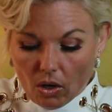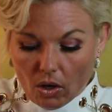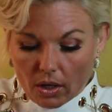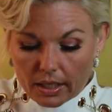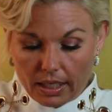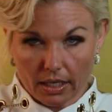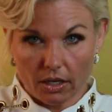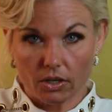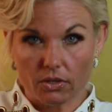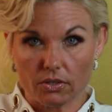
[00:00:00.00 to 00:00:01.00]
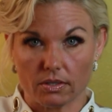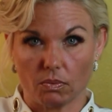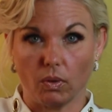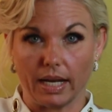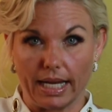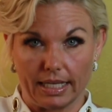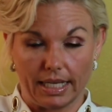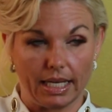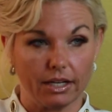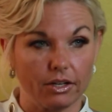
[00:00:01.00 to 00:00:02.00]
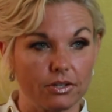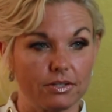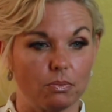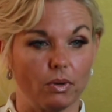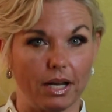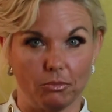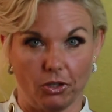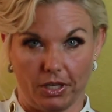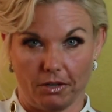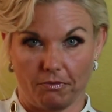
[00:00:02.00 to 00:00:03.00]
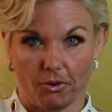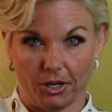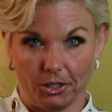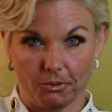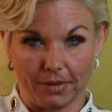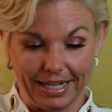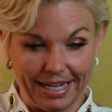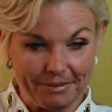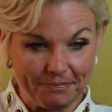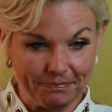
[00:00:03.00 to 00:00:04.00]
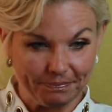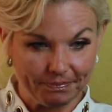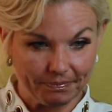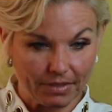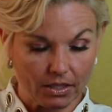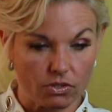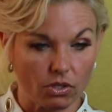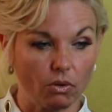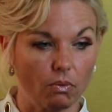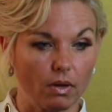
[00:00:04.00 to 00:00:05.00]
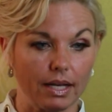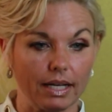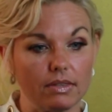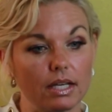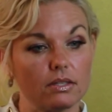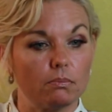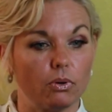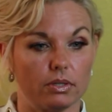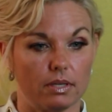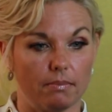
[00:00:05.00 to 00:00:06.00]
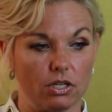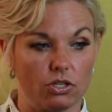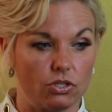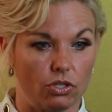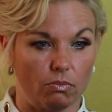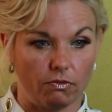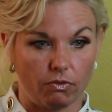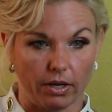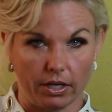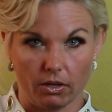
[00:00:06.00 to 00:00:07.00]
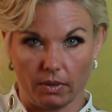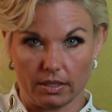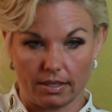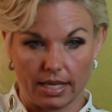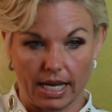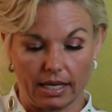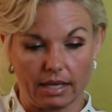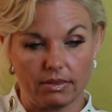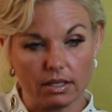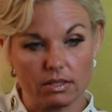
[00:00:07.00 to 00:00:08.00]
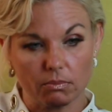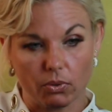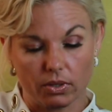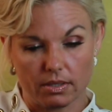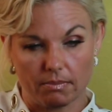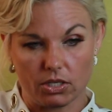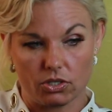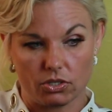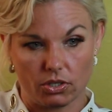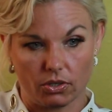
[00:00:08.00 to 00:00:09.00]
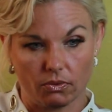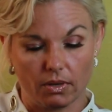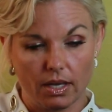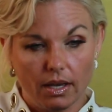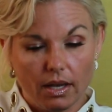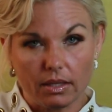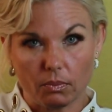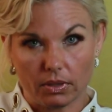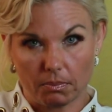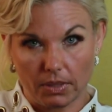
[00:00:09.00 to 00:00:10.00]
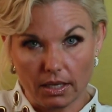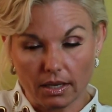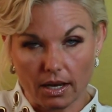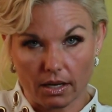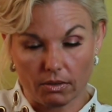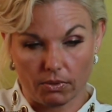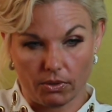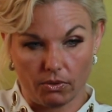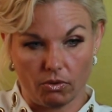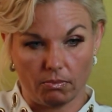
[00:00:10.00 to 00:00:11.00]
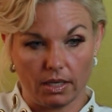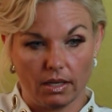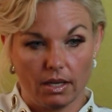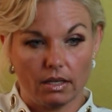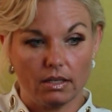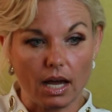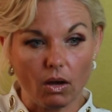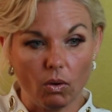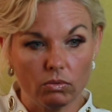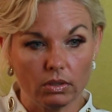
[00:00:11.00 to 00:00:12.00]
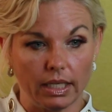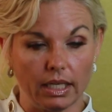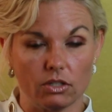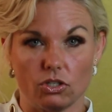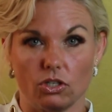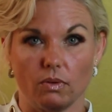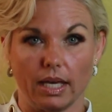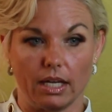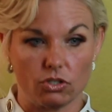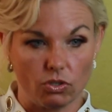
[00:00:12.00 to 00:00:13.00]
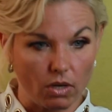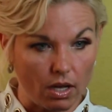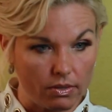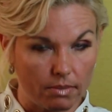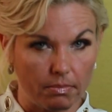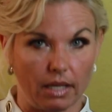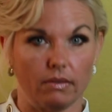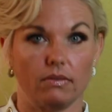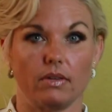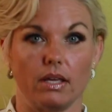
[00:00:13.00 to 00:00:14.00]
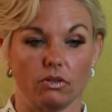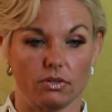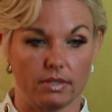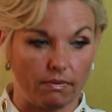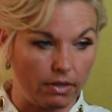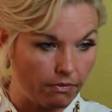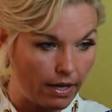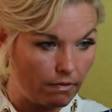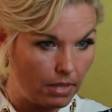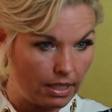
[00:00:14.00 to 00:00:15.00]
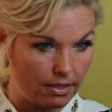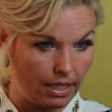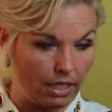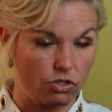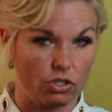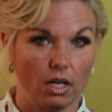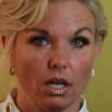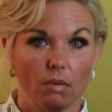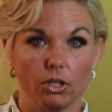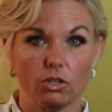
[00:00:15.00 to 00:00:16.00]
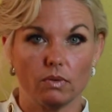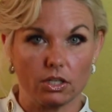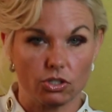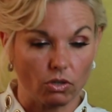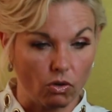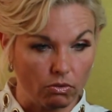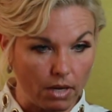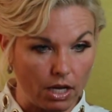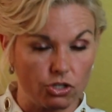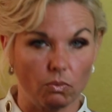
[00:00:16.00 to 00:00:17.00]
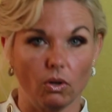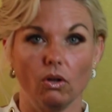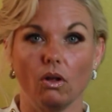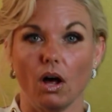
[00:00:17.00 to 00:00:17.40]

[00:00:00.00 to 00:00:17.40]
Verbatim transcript: Here's what I here's what I'm looking for. Are you ready? so, and I think it's important to mention too before I go into that, I think it's important to mention too that with the Peacock Room, not only do you get two calls a month and they're 75 minutes each, but you get your own module.